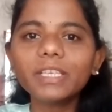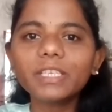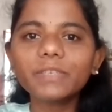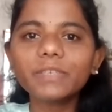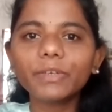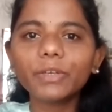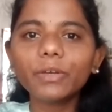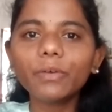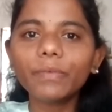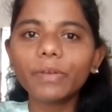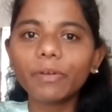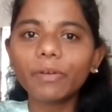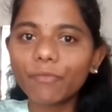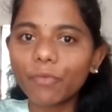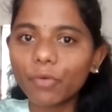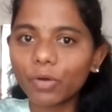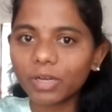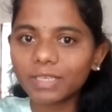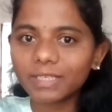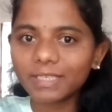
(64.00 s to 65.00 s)
in this video, we are
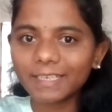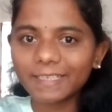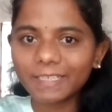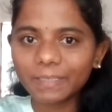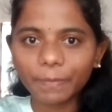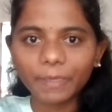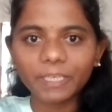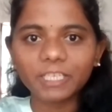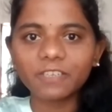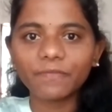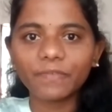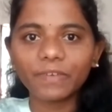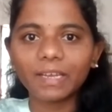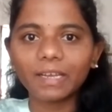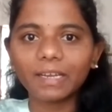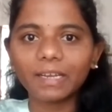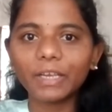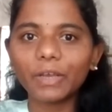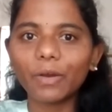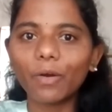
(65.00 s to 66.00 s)
focusing
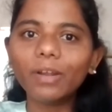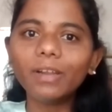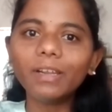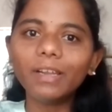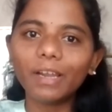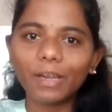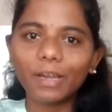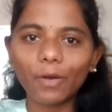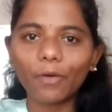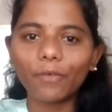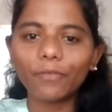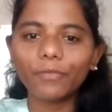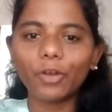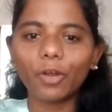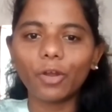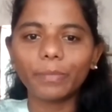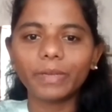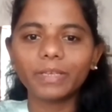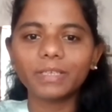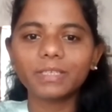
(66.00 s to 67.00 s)
specifically on law of
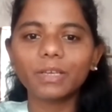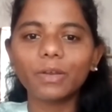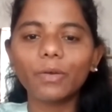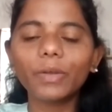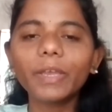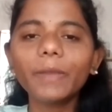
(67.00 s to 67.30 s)
dominance.